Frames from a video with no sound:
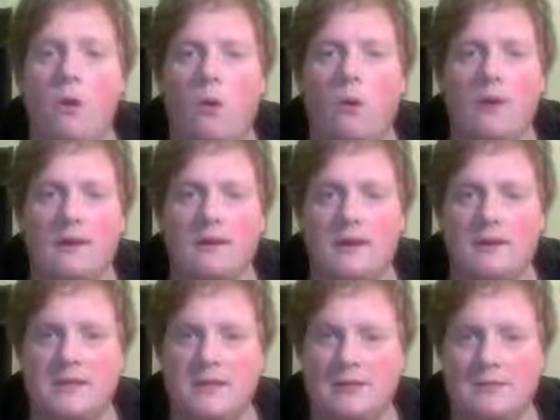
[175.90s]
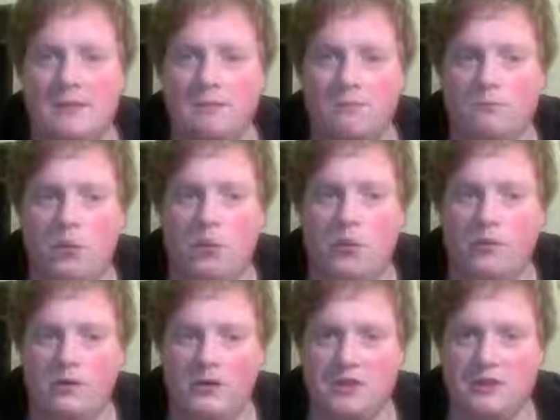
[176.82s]
Alright, that's even more
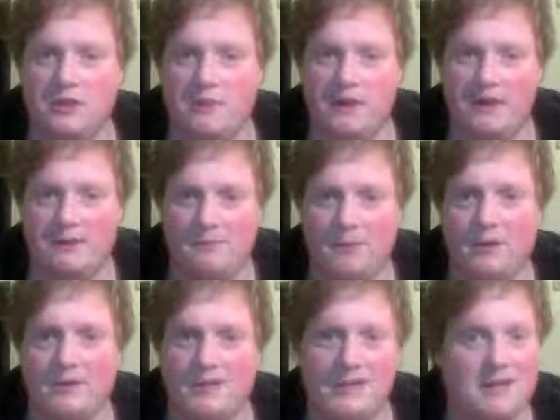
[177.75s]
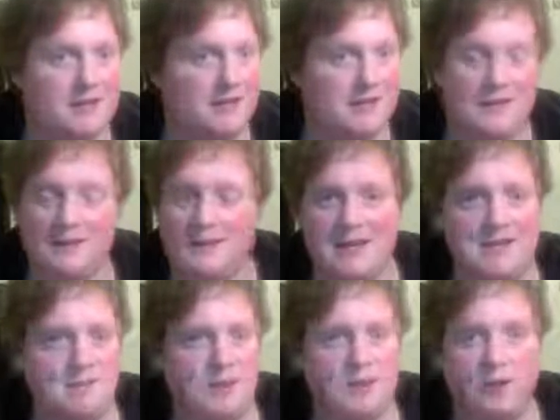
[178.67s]
disturbing. But he has
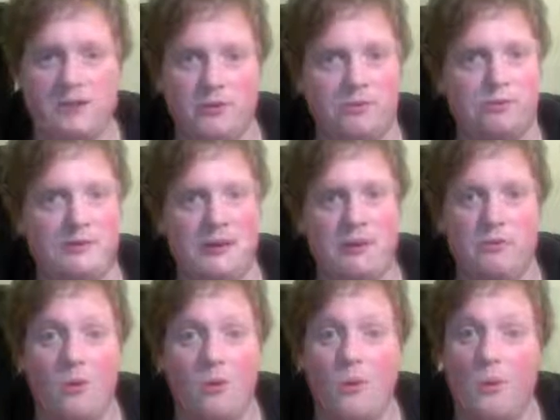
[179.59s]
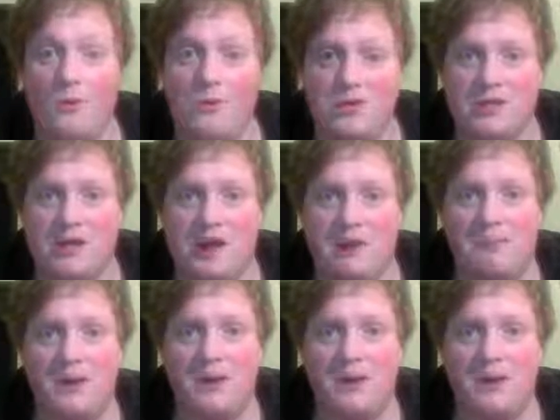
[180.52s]
been a good player all the time.